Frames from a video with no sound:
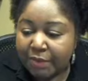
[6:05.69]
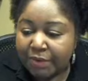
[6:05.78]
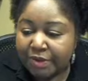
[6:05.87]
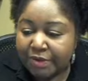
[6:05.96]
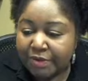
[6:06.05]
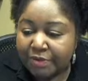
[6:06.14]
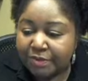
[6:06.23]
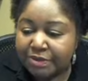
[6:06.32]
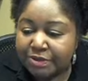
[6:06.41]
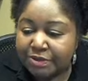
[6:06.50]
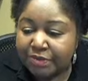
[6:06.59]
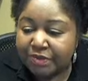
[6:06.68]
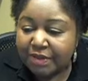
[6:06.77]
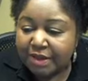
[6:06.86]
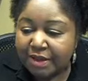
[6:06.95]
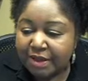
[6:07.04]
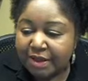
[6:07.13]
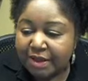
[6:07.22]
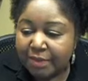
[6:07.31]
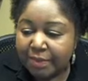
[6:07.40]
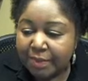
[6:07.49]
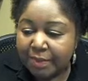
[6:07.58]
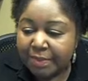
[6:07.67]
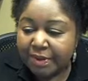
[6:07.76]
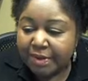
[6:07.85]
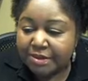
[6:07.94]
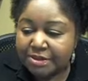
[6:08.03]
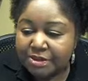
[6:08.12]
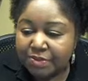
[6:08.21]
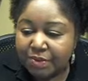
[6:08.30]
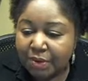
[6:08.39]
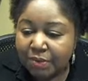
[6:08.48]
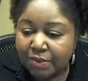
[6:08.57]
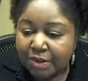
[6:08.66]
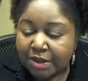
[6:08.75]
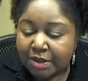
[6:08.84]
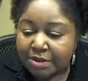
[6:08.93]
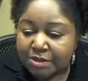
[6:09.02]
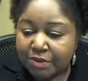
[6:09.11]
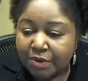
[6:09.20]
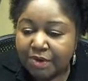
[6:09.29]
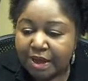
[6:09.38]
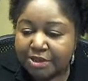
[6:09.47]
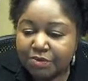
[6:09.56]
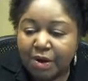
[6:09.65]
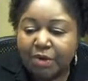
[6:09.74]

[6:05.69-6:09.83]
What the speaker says: do you think a woman is too old to grow natural?